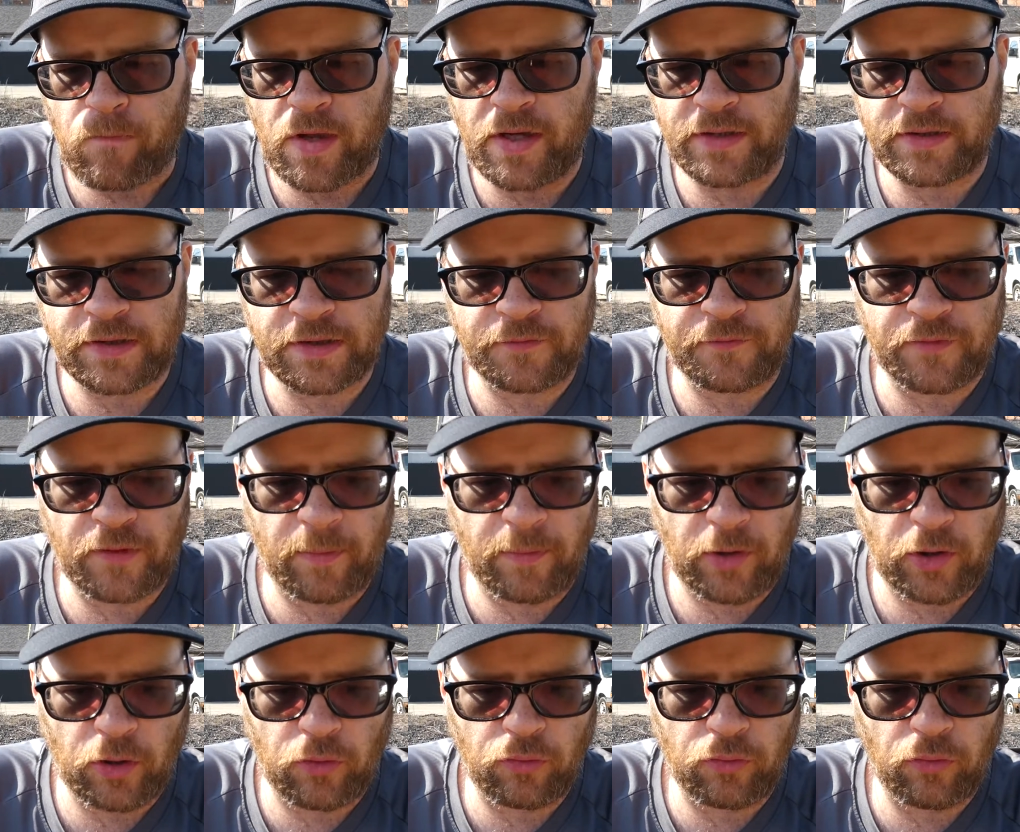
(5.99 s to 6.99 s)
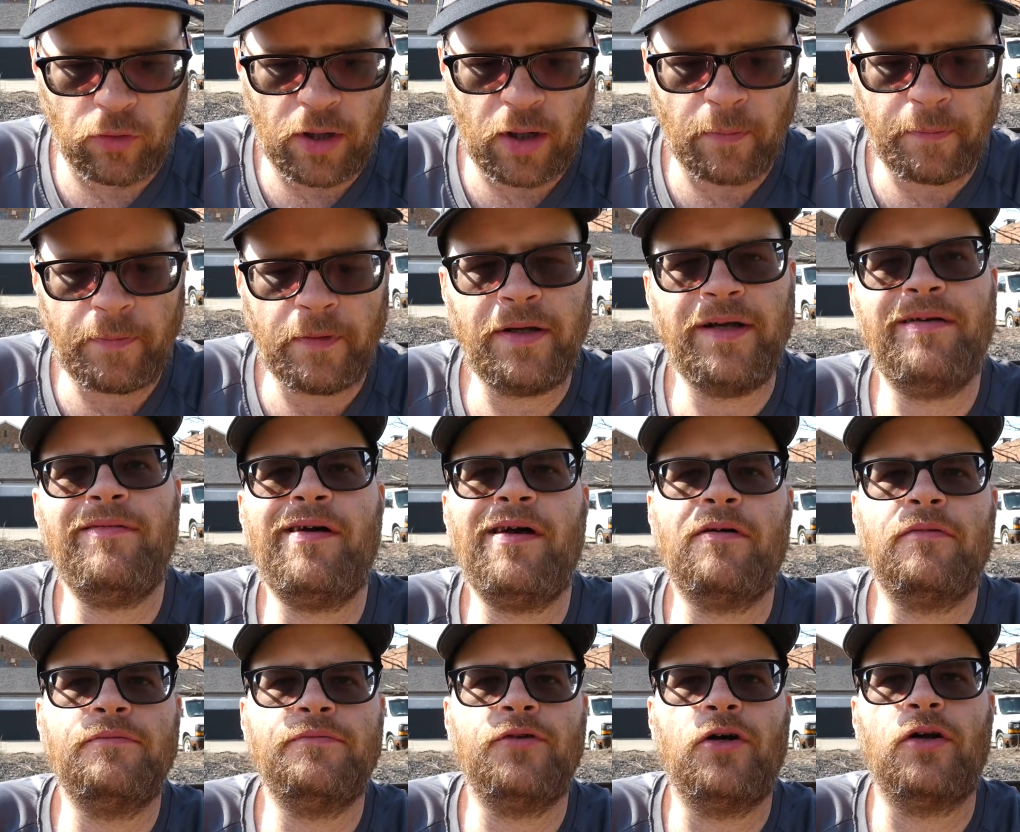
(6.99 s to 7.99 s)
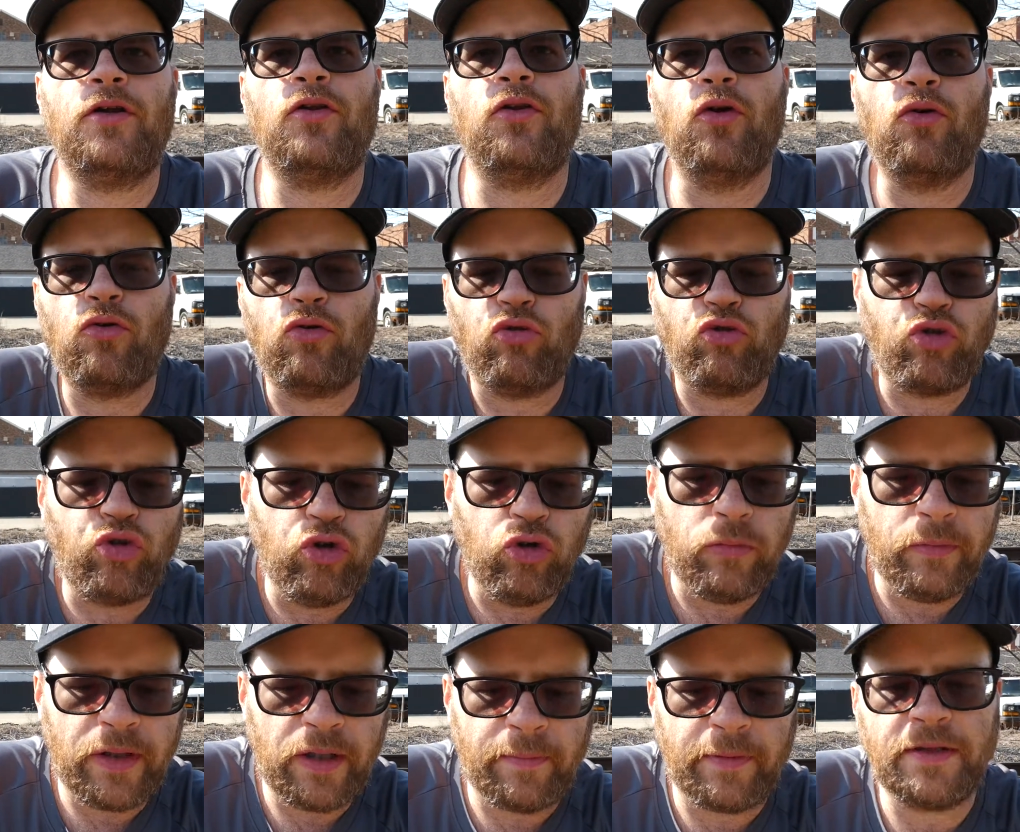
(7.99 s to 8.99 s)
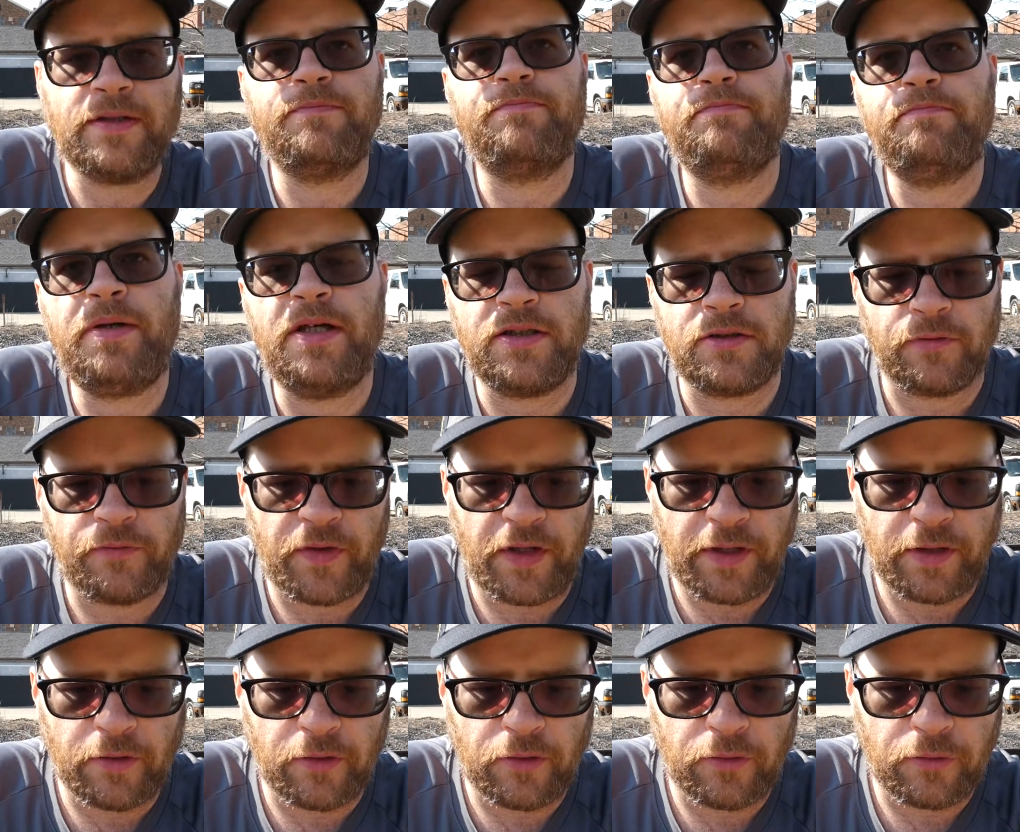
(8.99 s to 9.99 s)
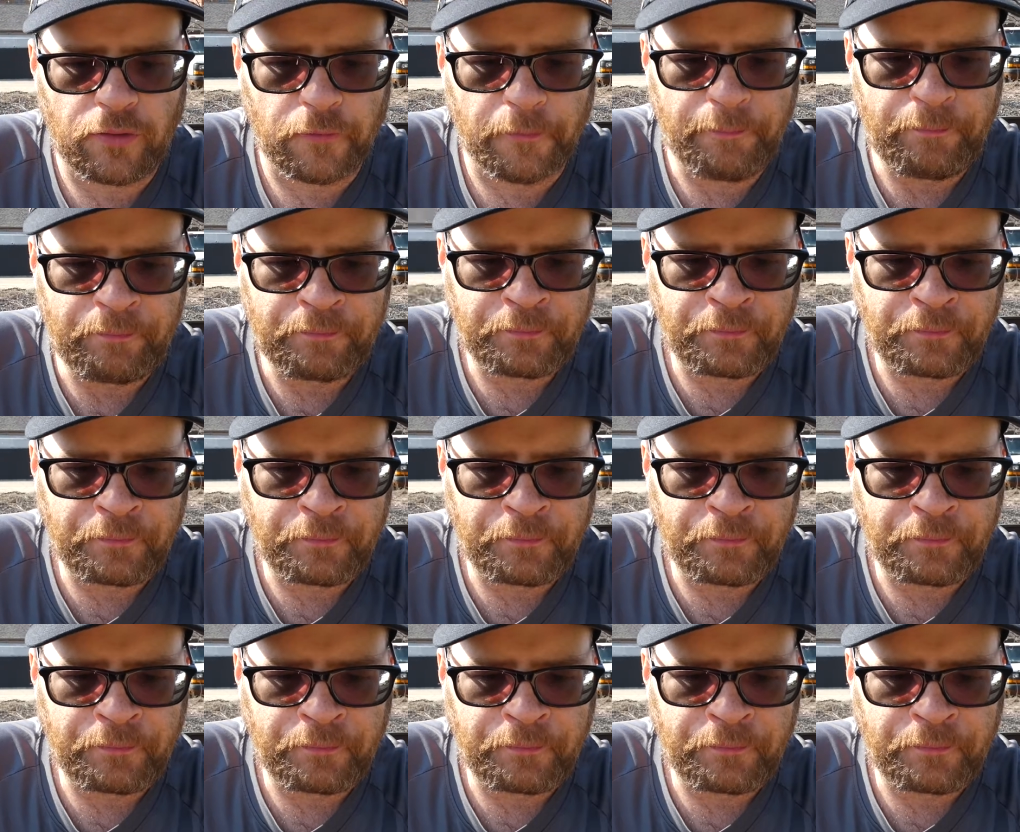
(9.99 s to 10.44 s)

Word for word: This is from a local company, well not local to me, but Pennsylvania local.